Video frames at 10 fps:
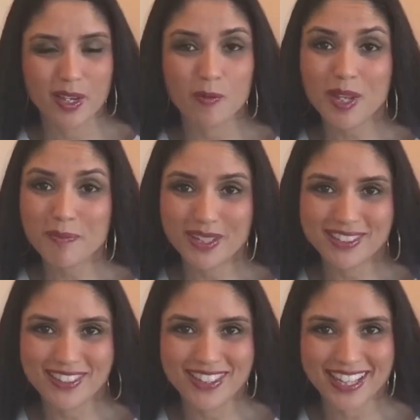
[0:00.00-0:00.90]
we
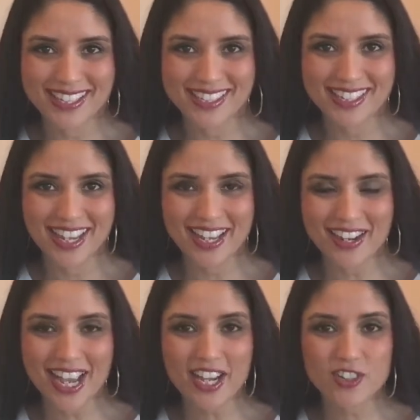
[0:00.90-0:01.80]
build on this and
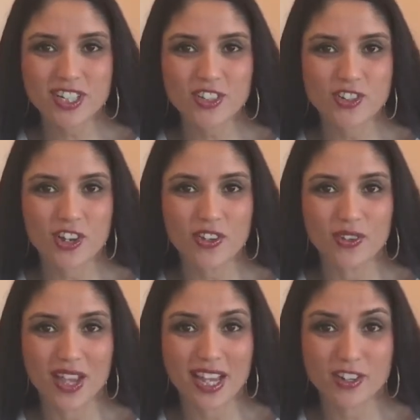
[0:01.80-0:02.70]
I actually show
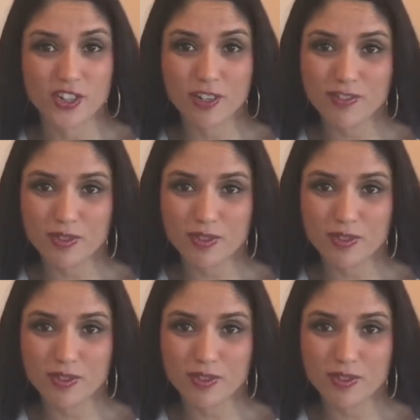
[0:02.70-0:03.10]
you how to shift